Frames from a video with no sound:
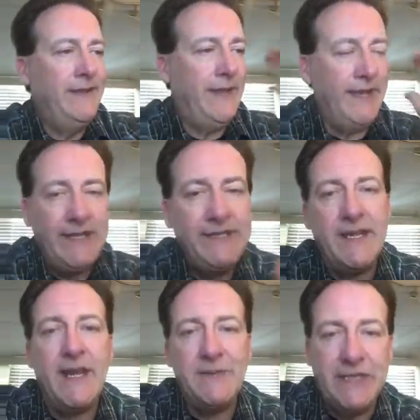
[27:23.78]

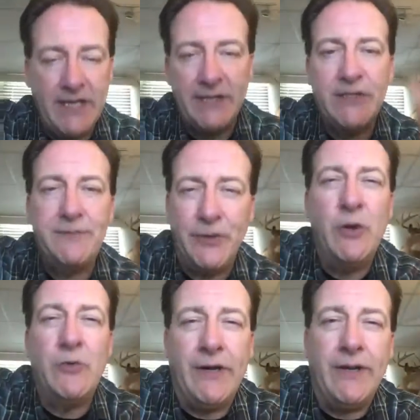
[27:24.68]
anytime you got a good
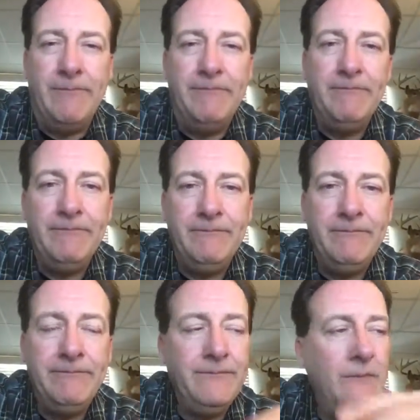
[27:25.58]
program
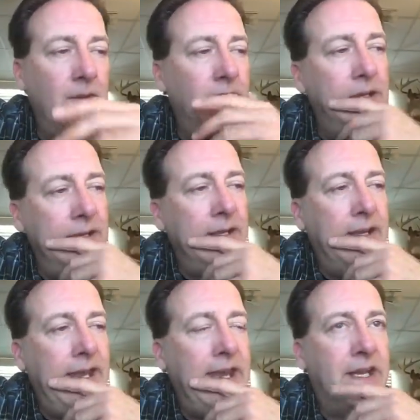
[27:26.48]

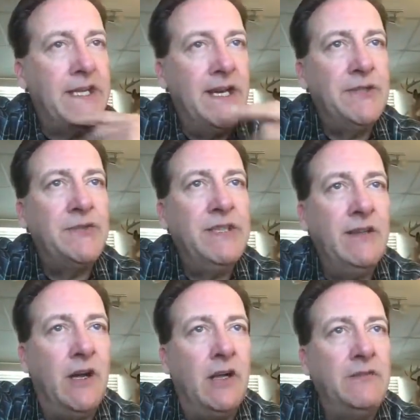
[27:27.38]
and a
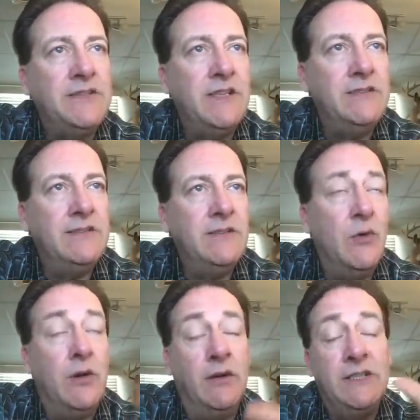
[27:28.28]
country all of a sudden,
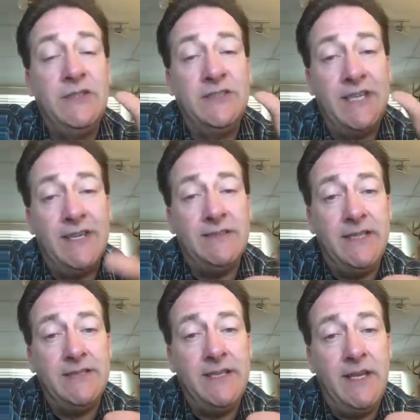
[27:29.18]
or let's just say a
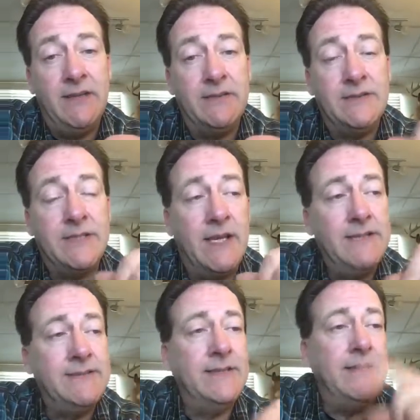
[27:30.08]
dictator,
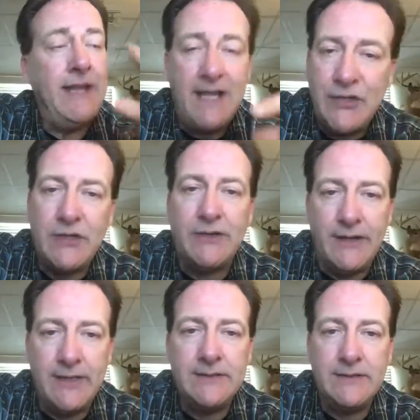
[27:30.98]
decides to
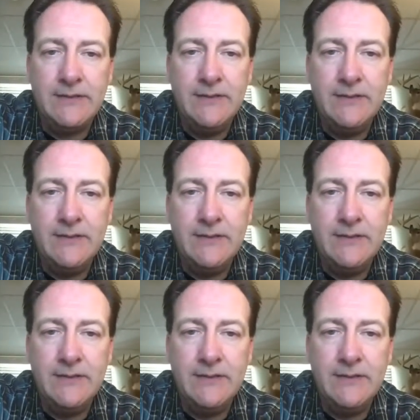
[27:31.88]
nationalize it,